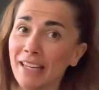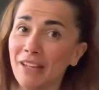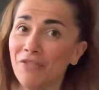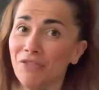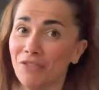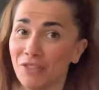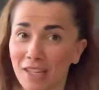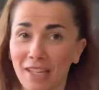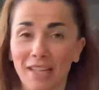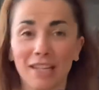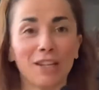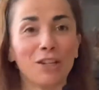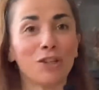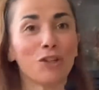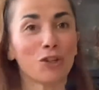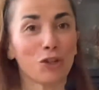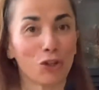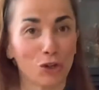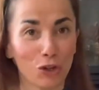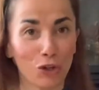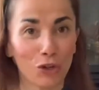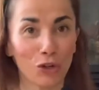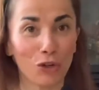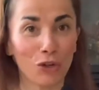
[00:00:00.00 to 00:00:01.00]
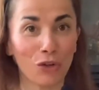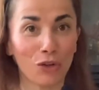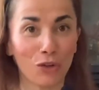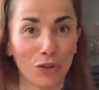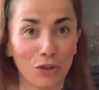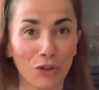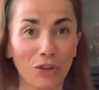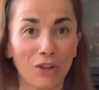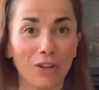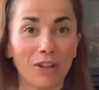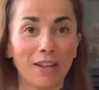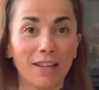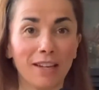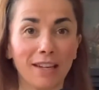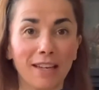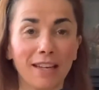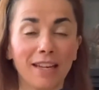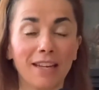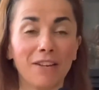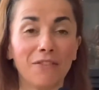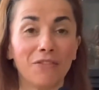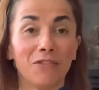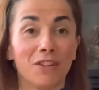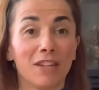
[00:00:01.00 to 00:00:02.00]

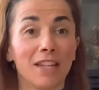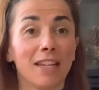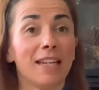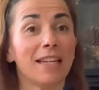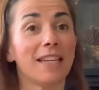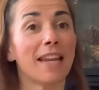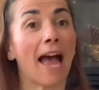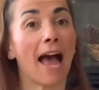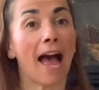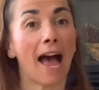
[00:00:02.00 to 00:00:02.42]
evening,